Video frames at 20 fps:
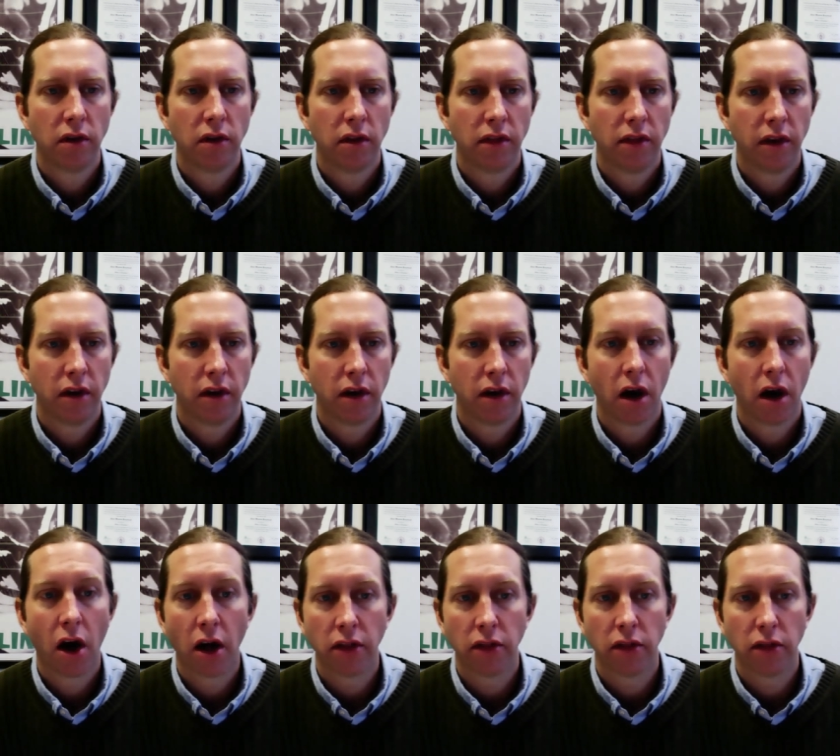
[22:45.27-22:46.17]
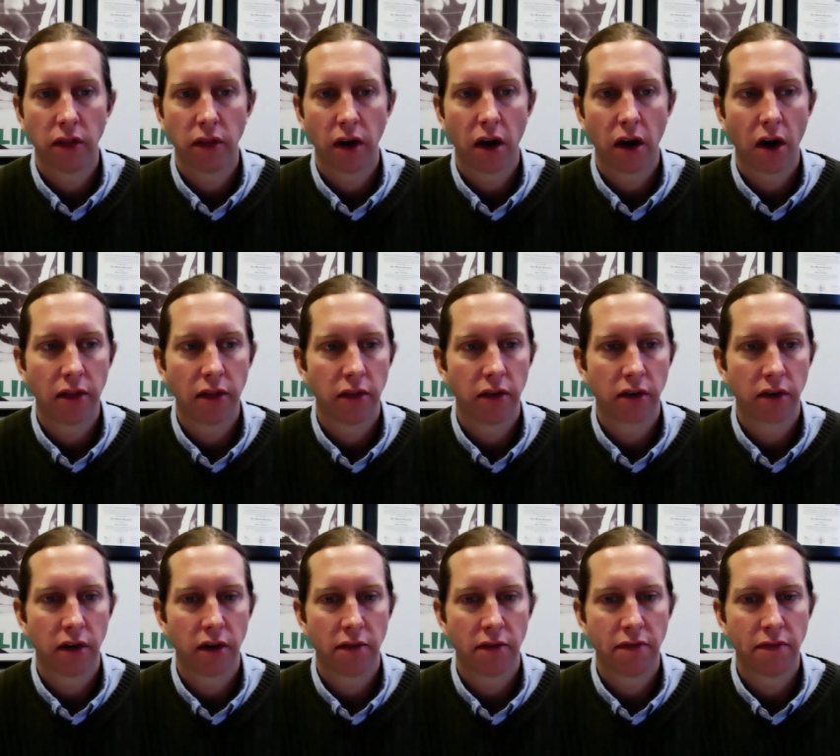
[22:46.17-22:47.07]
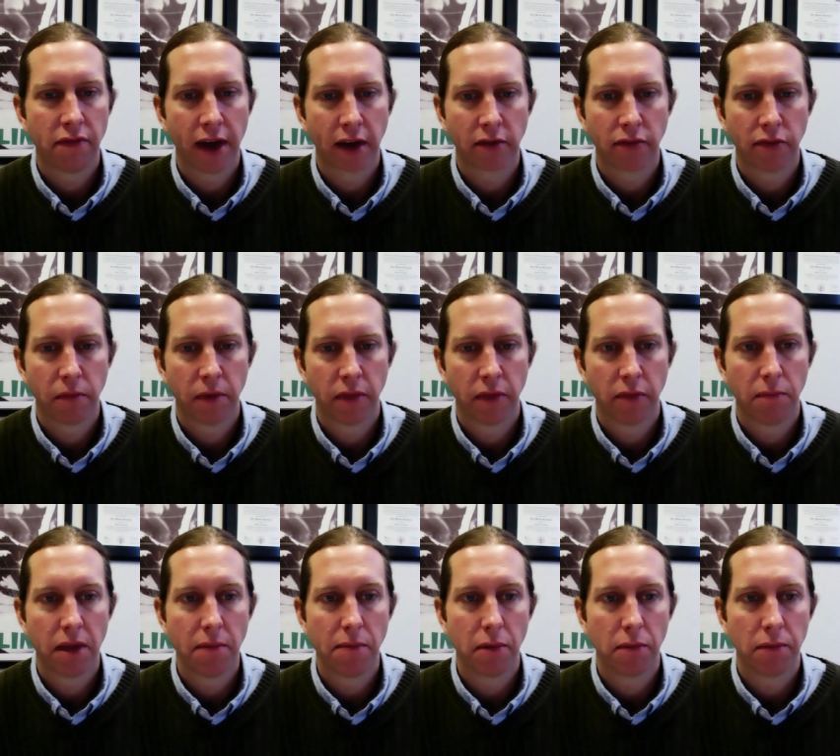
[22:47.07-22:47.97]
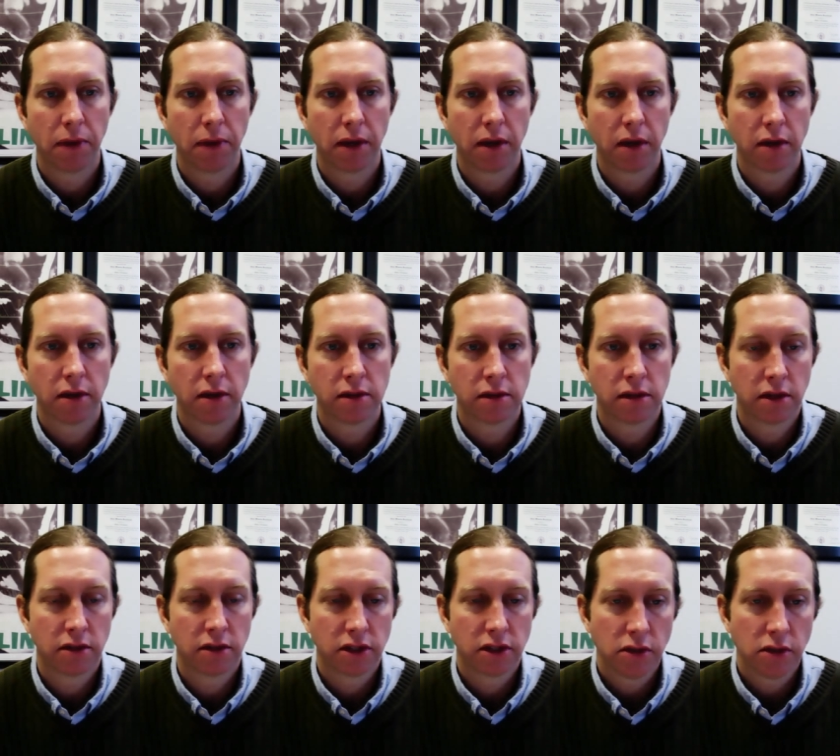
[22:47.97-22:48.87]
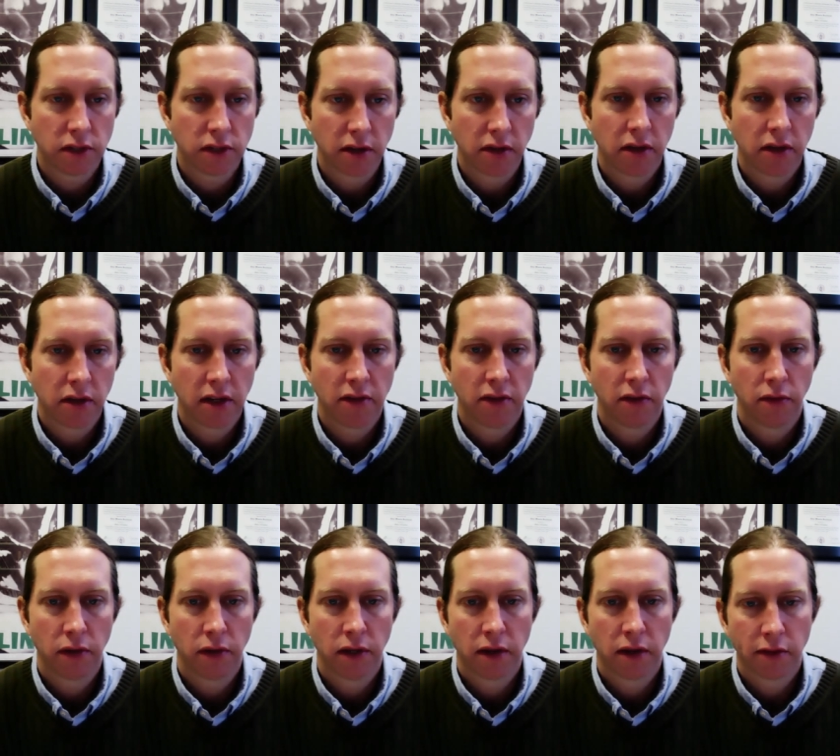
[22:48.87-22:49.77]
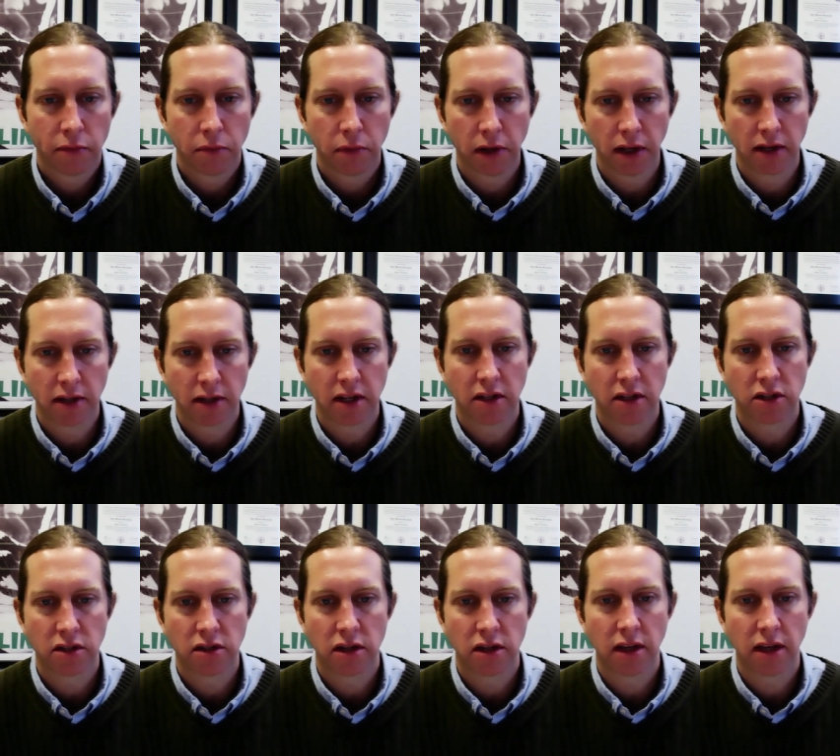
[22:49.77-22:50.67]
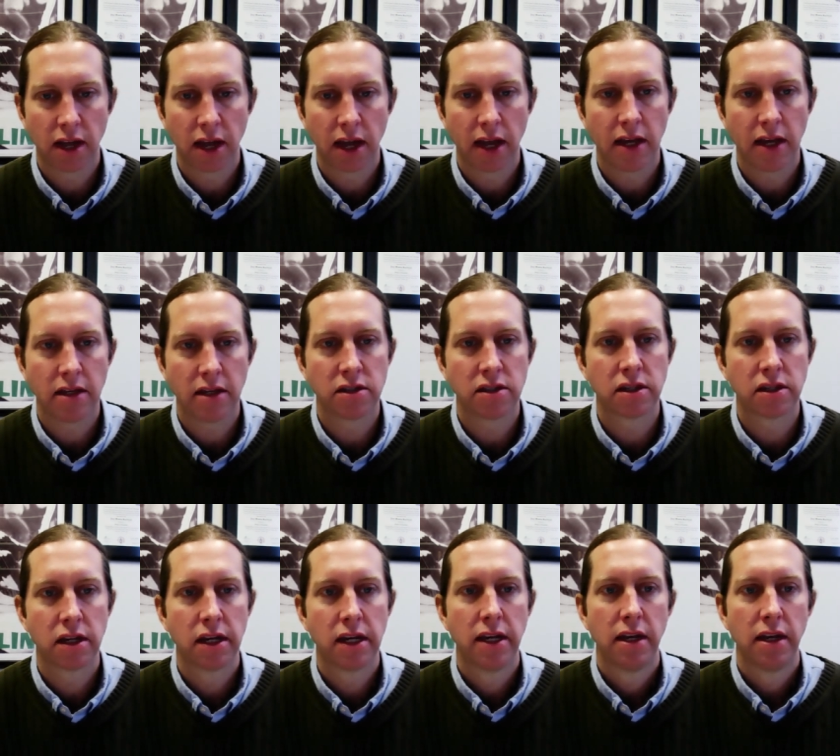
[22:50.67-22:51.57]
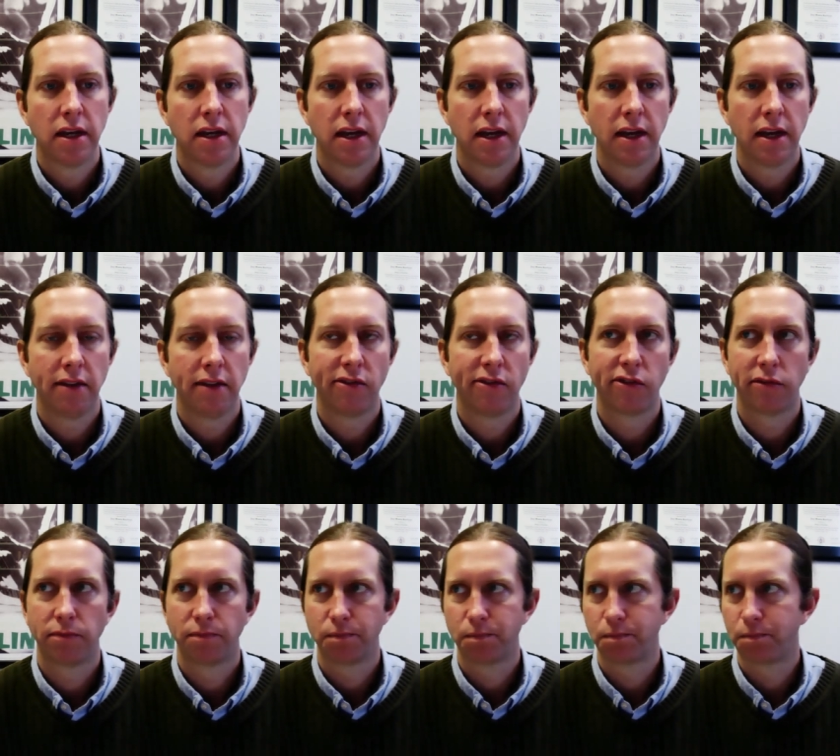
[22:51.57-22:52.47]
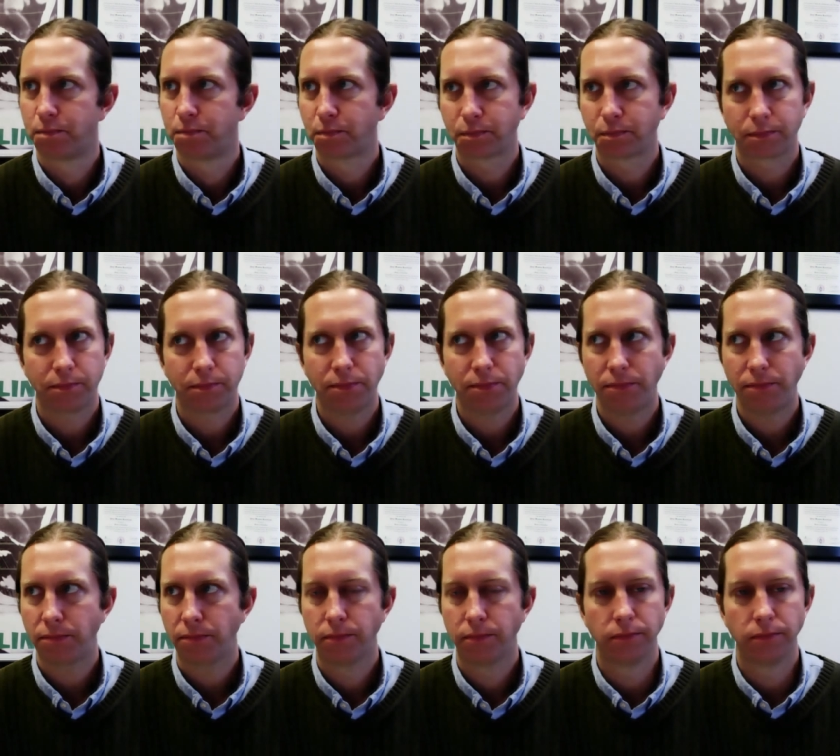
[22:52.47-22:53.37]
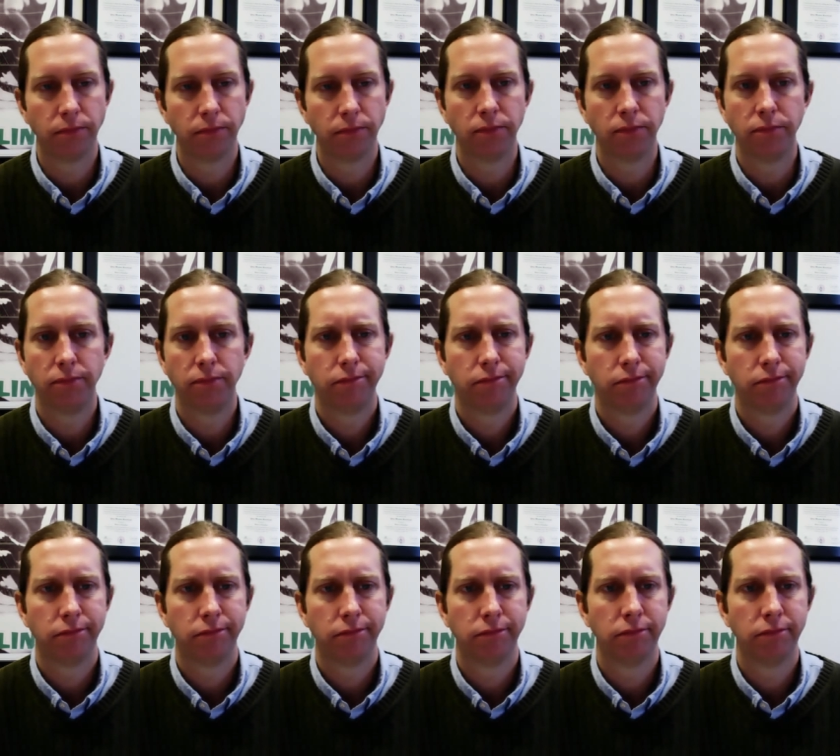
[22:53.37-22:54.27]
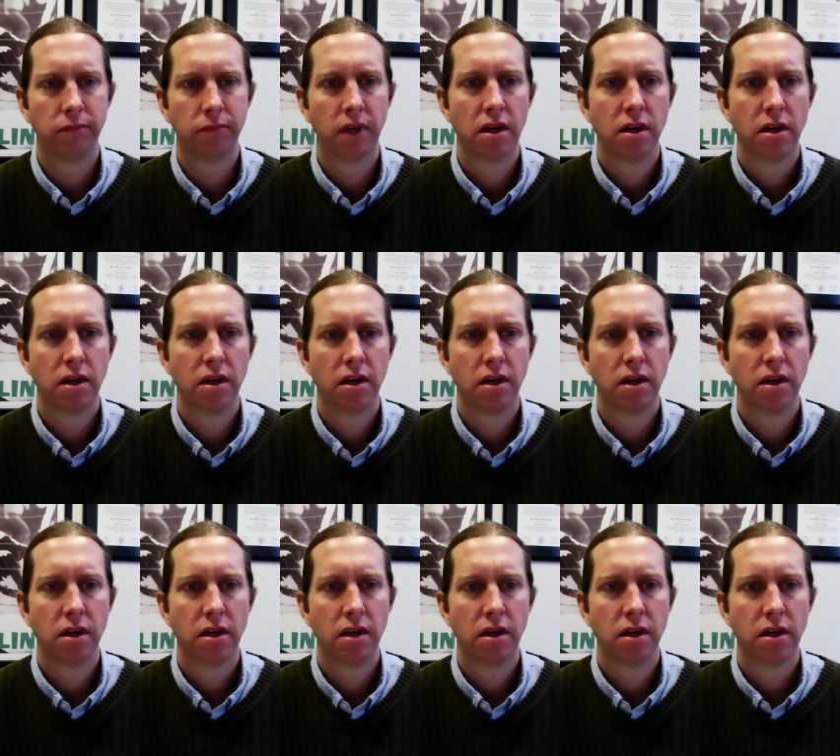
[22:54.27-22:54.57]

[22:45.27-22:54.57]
the onlooker effect from other people because there's a utility to it. It's bringing attention to the case. It's mm,